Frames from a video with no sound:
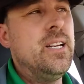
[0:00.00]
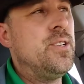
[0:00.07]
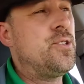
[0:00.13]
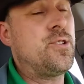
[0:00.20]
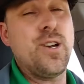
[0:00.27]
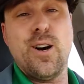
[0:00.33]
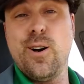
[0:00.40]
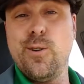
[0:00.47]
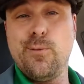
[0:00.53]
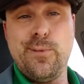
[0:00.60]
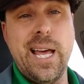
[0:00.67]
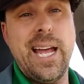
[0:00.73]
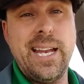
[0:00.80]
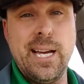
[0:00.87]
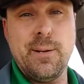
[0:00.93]
So
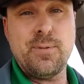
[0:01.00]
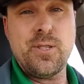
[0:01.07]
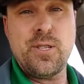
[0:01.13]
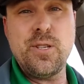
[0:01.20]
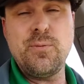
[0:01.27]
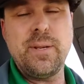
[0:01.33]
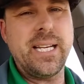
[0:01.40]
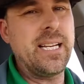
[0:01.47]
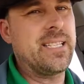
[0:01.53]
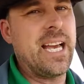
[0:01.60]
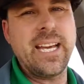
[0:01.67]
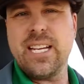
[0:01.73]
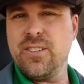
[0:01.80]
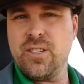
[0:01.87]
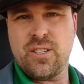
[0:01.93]
that helps too, because
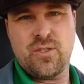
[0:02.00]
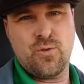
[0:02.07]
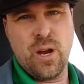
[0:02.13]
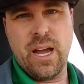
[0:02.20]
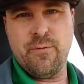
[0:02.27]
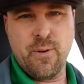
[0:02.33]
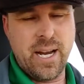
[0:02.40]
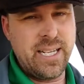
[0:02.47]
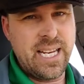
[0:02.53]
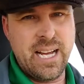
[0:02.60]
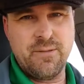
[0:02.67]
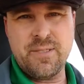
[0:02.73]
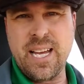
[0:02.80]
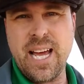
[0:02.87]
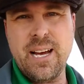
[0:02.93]
I can just drive right
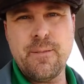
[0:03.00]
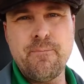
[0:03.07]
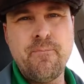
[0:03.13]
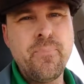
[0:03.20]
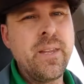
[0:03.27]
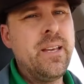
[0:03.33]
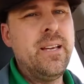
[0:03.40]
downtown.